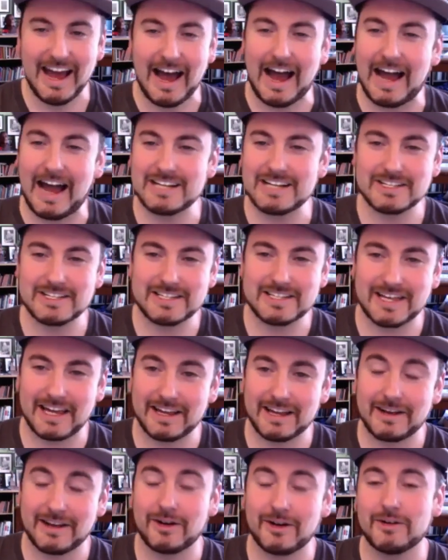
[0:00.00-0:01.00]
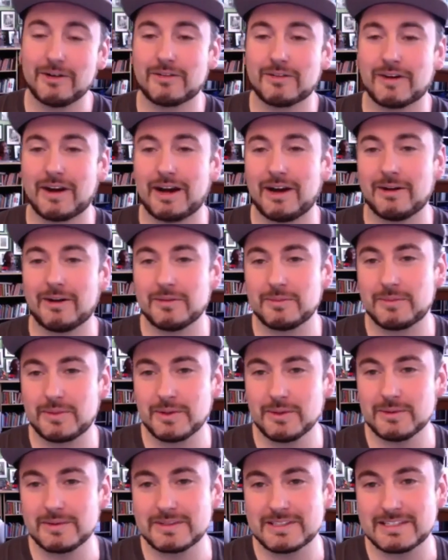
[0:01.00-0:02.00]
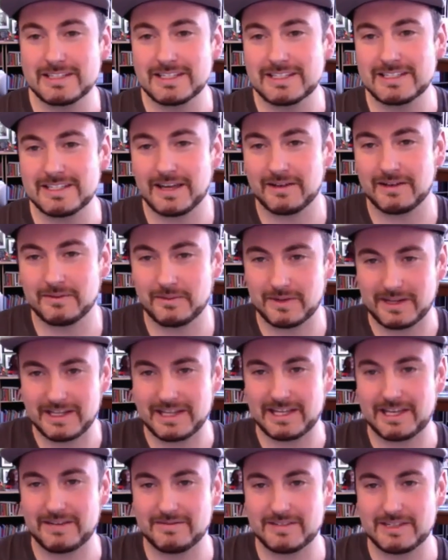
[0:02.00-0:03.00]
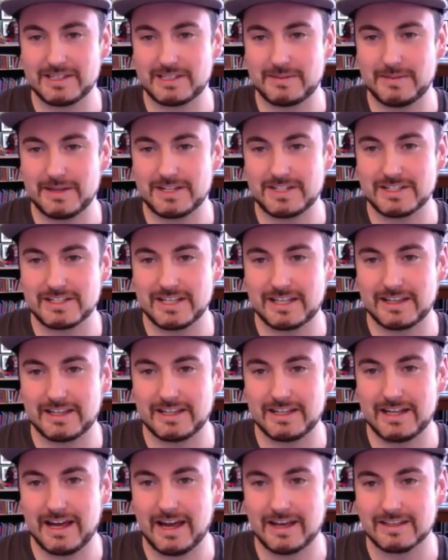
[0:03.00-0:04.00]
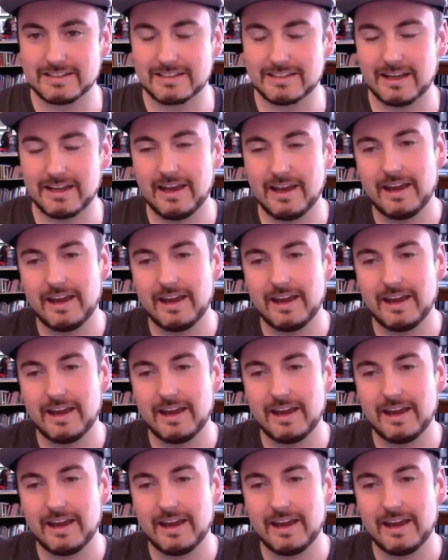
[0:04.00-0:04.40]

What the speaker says: I just can't get over how Putin sits at, when he gives his speeches at the desk,